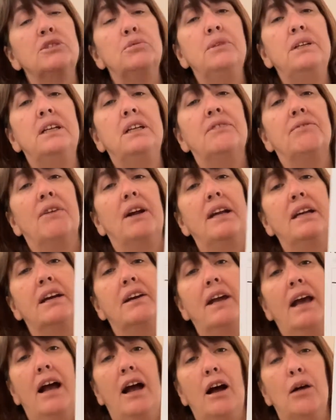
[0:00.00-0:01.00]
we need to find
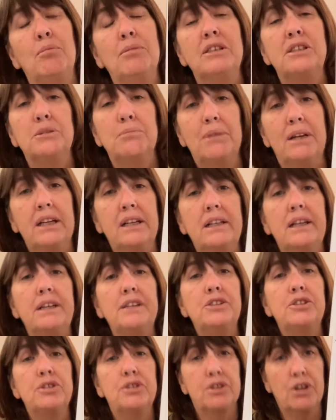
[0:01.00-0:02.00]
out how much money they
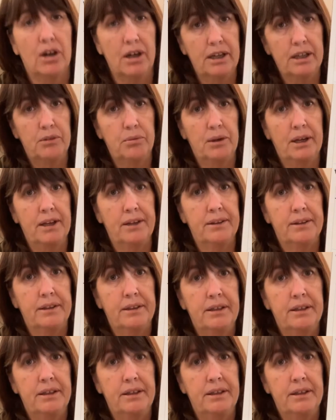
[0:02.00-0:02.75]
started with.